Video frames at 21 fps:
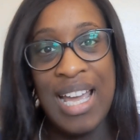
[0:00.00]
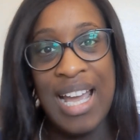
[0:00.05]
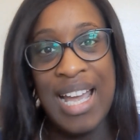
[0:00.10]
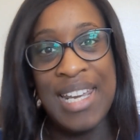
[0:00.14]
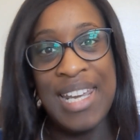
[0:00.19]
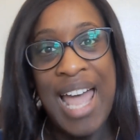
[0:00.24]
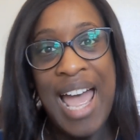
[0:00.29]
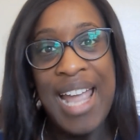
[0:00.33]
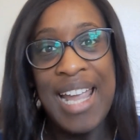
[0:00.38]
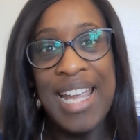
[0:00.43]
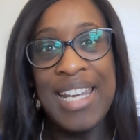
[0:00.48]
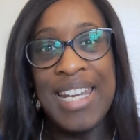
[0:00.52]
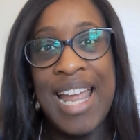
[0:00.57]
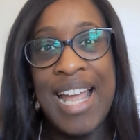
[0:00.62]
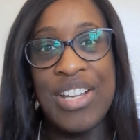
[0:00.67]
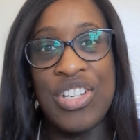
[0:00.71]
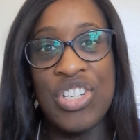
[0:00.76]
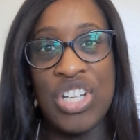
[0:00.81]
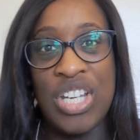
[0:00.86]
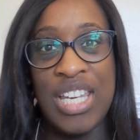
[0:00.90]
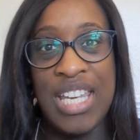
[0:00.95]
And that can
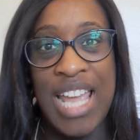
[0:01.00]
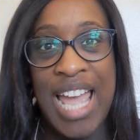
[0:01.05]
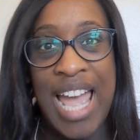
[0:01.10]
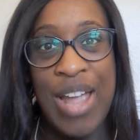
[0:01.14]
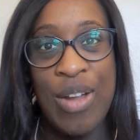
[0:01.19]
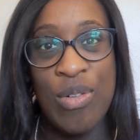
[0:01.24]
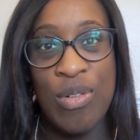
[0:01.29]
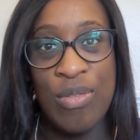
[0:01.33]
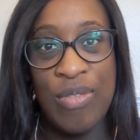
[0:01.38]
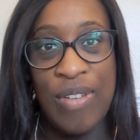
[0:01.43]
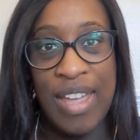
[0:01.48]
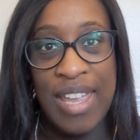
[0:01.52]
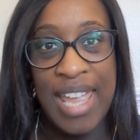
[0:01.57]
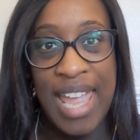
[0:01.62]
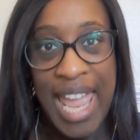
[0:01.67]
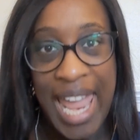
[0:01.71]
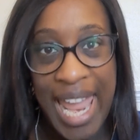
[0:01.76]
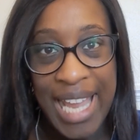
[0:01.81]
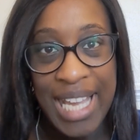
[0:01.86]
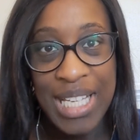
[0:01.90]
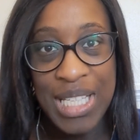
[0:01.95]
actually aggravate
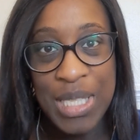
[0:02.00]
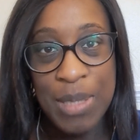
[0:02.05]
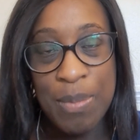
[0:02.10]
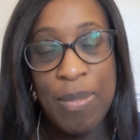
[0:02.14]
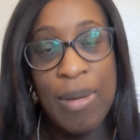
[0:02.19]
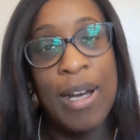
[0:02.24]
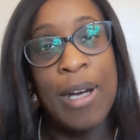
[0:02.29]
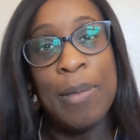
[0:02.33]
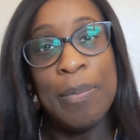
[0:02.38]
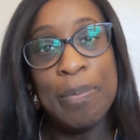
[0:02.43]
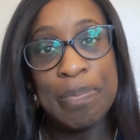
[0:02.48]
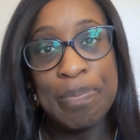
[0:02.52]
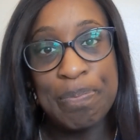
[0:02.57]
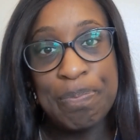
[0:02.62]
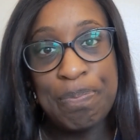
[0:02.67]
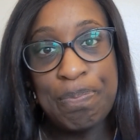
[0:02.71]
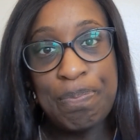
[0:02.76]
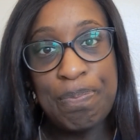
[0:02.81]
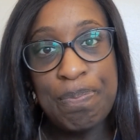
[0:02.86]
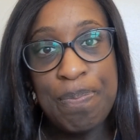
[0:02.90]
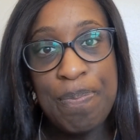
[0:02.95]
eczema
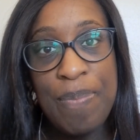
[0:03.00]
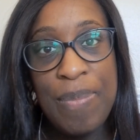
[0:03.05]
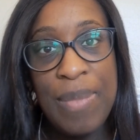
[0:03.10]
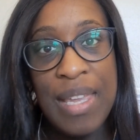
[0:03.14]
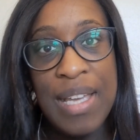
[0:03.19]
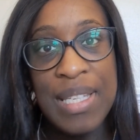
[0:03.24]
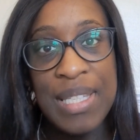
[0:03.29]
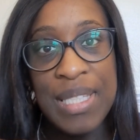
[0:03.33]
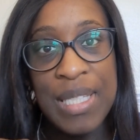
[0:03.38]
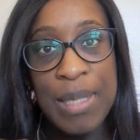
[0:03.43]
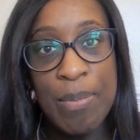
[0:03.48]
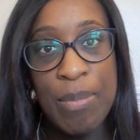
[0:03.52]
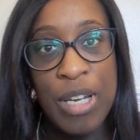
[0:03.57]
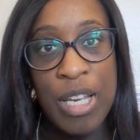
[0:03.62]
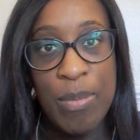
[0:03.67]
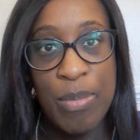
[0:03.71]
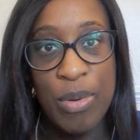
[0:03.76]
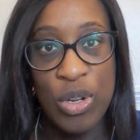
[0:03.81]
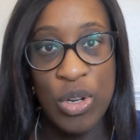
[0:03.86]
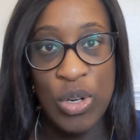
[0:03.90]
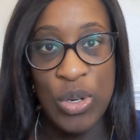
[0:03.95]
simply
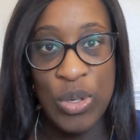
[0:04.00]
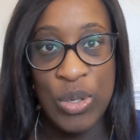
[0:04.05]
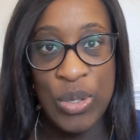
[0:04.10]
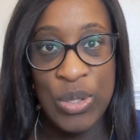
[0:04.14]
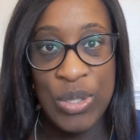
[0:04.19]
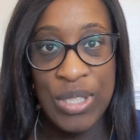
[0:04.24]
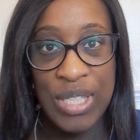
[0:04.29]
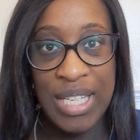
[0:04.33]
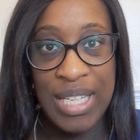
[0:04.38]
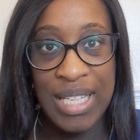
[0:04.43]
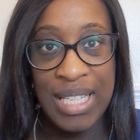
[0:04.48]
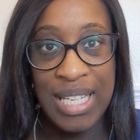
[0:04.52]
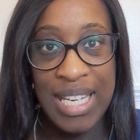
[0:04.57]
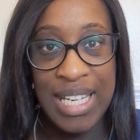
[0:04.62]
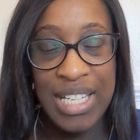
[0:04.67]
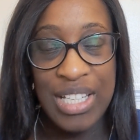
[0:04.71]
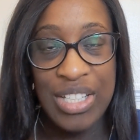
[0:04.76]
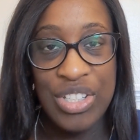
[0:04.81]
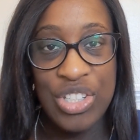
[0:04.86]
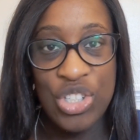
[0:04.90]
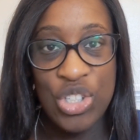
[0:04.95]
because it
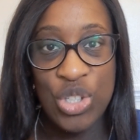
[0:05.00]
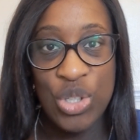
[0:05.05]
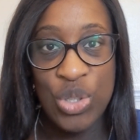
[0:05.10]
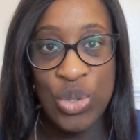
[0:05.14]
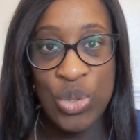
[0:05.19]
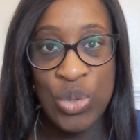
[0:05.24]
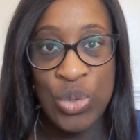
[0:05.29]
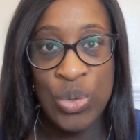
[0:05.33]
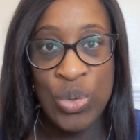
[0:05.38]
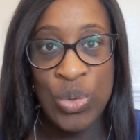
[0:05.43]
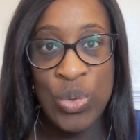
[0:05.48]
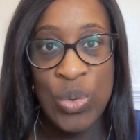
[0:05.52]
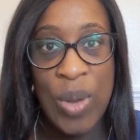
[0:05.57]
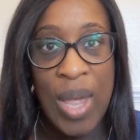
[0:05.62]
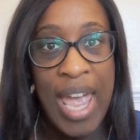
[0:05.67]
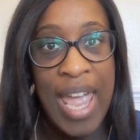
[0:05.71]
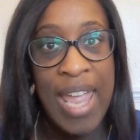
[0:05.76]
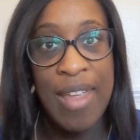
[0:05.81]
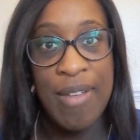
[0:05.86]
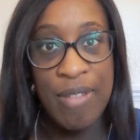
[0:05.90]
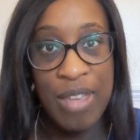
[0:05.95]
links to
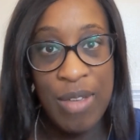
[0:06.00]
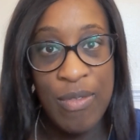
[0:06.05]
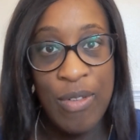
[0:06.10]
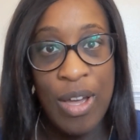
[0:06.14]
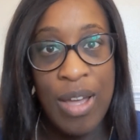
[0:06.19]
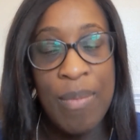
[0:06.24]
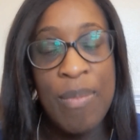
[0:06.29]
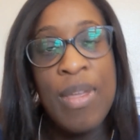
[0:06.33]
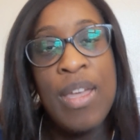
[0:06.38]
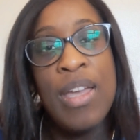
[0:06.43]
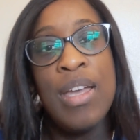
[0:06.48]
hay fever.